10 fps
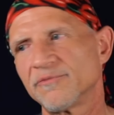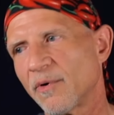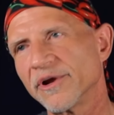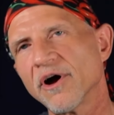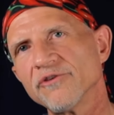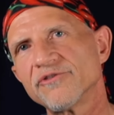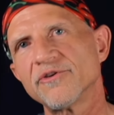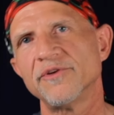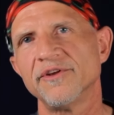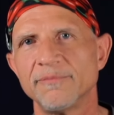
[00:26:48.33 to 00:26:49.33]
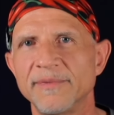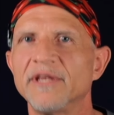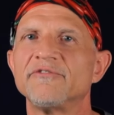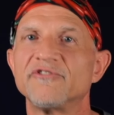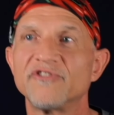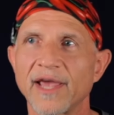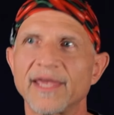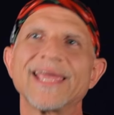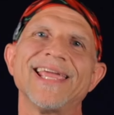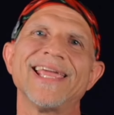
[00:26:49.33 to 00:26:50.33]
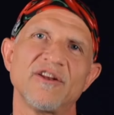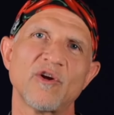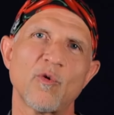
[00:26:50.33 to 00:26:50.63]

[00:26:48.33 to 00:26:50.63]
but we also need to be checking in